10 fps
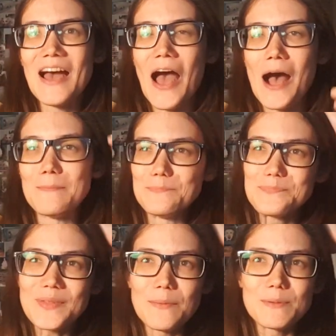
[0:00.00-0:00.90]

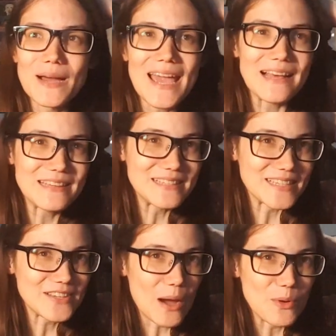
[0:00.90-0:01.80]
I mean, my Alien
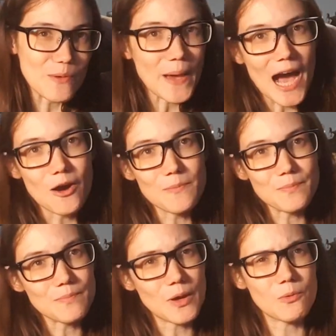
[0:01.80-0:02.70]
did come with a
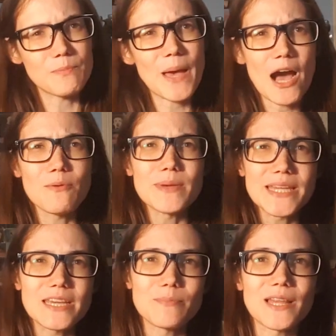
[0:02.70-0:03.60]
Power
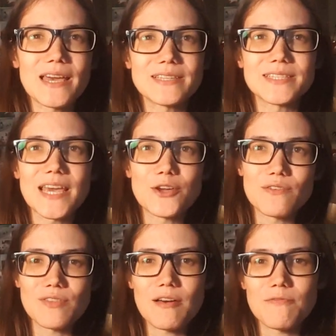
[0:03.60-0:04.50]
Media Player to take
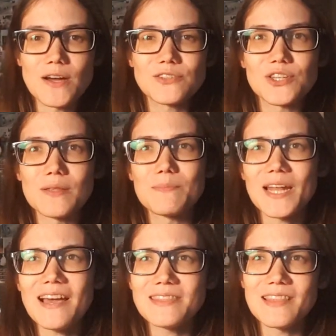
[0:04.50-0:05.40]
over that function, but
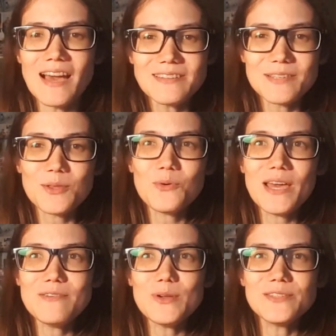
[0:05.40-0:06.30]
I liked the
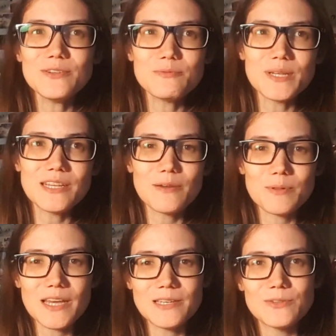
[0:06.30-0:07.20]
way Windows Media
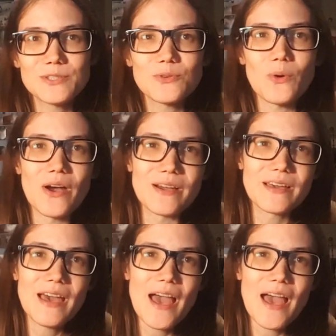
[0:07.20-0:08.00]
Player used to work.